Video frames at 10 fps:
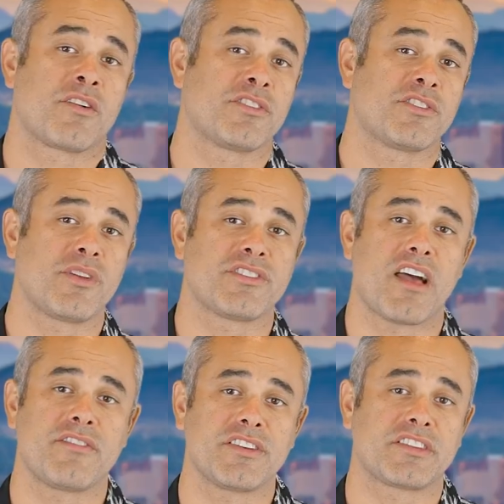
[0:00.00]
Arizona is
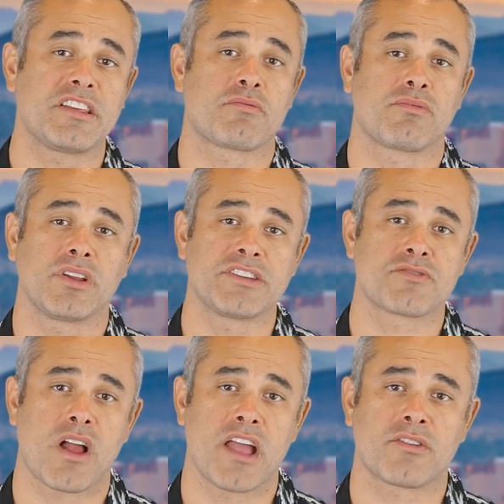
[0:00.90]
obviously really
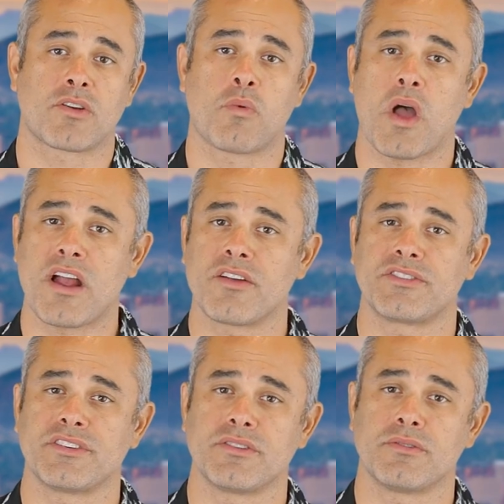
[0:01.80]
dry and
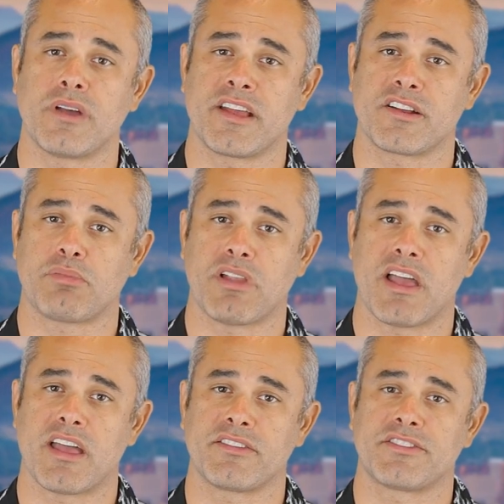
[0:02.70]
requires you and your
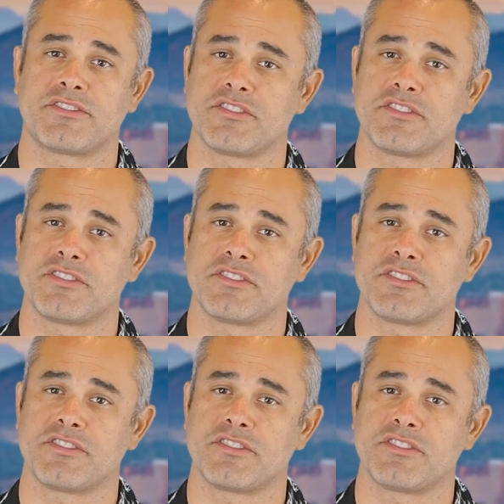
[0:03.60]
plants